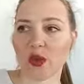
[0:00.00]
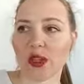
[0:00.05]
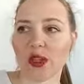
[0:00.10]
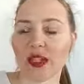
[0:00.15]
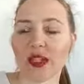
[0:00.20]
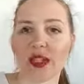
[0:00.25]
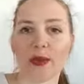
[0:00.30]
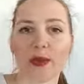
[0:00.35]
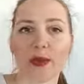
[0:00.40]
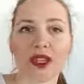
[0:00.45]

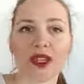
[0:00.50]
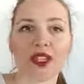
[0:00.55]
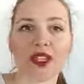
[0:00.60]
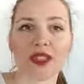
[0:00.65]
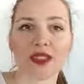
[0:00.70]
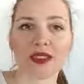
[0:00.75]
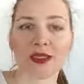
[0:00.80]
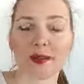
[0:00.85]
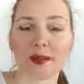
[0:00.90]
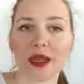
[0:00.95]
Well,
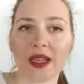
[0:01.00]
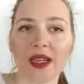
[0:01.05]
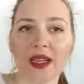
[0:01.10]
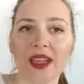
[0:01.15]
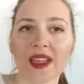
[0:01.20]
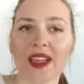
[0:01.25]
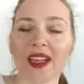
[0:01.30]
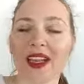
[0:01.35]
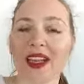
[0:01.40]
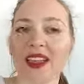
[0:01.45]
imagine
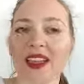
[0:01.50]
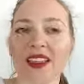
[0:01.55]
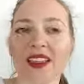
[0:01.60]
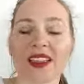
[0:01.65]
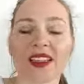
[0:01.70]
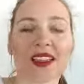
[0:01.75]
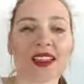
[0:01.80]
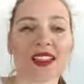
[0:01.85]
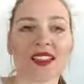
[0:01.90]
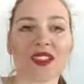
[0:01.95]
somebody
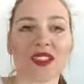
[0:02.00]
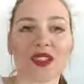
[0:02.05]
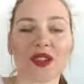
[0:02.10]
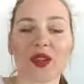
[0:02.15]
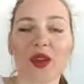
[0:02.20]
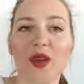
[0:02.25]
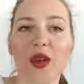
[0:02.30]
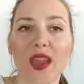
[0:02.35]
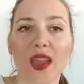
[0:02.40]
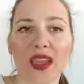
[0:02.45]
that doesn't
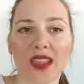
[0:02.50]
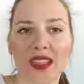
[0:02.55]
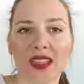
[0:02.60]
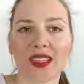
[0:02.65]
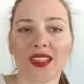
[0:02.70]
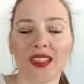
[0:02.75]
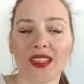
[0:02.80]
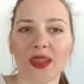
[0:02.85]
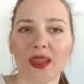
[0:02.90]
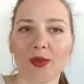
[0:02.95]
know
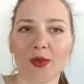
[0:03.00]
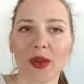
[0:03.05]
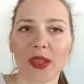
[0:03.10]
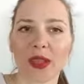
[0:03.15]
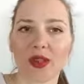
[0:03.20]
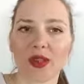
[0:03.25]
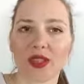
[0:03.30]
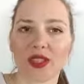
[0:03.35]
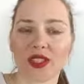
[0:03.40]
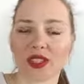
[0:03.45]
anything
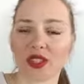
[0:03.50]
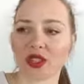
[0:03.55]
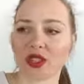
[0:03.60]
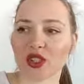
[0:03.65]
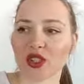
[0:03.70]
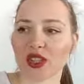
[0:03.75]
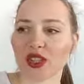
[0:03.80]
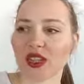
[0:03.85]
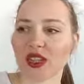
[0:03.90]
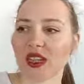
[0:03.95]
about
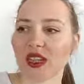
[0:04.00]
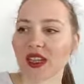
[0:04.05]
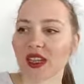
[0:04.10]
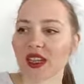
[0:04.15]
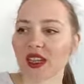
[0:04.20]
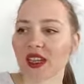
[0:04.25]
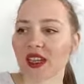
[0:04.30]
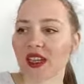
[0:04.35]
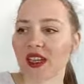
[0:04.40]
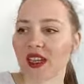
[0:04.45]
surgery
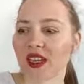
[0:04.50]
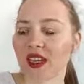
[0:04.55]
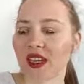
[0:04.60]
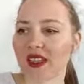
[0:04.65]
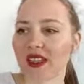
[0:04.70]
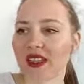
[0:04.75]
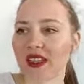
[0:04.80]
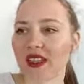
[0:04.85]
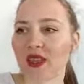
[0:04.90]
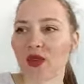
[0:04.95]

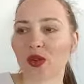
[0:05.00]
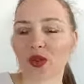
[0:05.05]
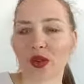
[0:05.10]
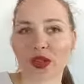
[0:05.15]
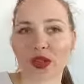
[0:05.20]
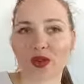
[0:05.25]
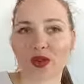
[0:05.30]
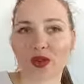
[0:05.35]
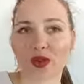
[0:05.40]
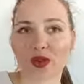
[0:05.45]
and they
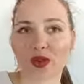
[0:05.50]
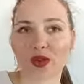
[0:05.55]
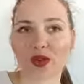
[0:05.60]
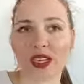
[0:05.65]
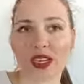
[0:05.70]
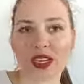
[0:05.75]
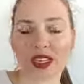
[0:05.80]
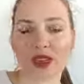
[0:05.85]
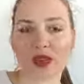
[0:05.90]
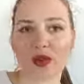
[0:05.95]
don't give you
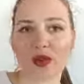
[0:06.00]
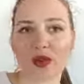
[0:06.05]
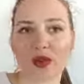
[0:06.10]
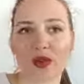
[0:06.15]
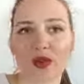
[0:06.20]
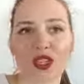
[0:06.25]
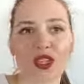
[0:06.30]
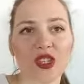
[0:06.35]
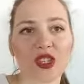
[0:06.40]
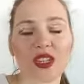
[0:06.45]
that
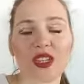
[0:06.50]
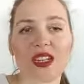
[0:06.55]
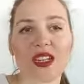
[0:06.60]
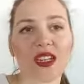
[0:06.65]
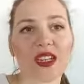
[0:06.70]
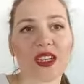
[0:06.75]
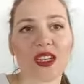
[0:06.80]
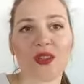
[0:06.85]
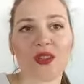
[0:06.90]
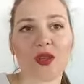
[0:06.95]
information and
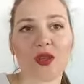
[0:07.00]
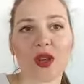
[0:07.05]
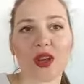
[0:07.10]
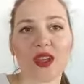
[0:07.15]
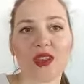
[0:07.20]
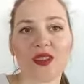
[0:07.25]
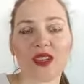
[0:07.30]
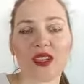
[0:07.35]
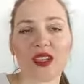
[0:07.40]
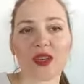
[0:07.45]
they're like, do you
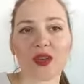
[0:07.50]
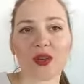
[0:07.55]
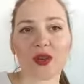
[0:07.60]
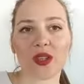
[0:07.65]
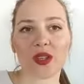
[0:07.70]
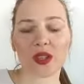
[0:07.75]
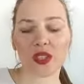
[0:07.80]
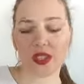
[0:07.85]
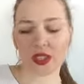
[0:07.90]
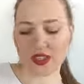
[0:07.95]
have any
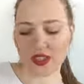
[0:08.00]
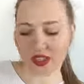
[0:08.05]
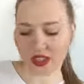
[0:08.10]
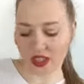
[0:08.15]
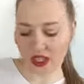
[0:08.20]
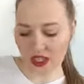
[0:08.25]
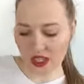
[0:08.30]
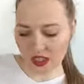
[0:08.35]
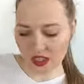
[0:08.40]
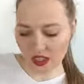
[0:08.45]
questions?
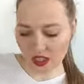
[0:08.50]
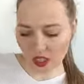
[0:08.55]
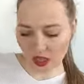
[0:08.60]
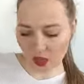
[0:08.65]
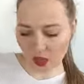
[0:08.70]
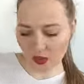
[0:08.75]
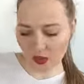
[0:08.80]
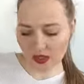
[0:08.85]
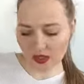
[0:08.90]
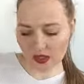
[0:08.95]

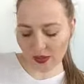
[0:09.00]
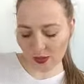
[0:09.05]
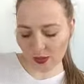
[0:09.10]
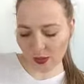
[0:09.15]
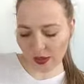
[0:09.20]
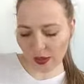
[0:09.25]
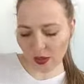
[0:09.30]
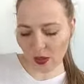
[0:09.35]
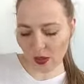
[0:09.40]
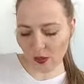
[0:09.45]
So the
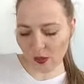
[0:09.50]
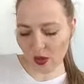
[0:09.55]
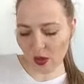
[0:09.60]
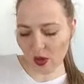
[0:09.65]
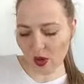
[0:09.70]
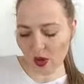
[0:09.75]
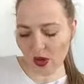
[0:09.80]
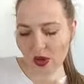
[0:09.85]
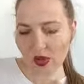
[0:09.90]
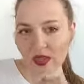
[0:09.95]
pre-op
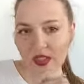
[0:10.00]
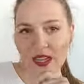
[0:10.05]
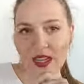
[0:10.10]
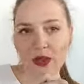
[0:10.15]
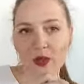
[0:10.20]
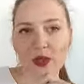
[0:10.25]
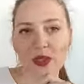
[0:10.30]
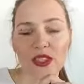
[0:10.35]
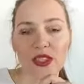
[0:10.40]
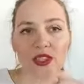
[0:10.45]
call,
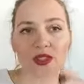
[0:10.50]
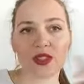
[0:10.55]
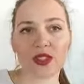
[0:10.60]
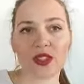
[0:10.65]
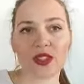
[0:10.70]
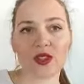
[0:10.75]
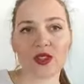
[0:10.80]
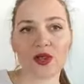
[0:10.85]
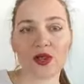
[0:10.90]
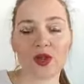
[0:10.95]
I will give
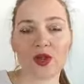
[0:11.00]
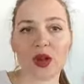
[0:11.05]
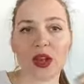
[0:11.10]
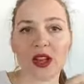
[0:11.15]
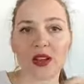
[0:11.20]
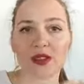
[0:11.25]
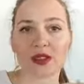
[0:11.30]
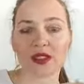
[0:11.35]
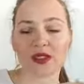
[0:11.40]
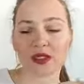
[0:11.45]
it 2
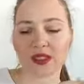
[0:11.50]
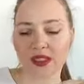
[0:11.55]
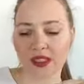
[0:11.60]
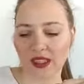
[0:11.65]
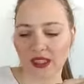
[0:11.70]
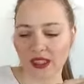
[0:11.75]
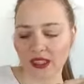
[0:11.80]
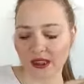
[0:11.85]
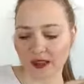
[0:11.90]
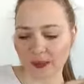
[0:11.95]
out of
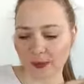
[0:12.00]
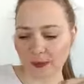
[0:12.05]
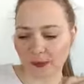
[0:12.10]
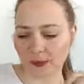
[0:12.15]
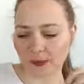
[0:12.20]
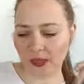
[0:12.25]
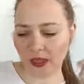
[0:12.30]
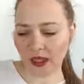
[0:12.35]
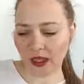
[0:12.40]
10.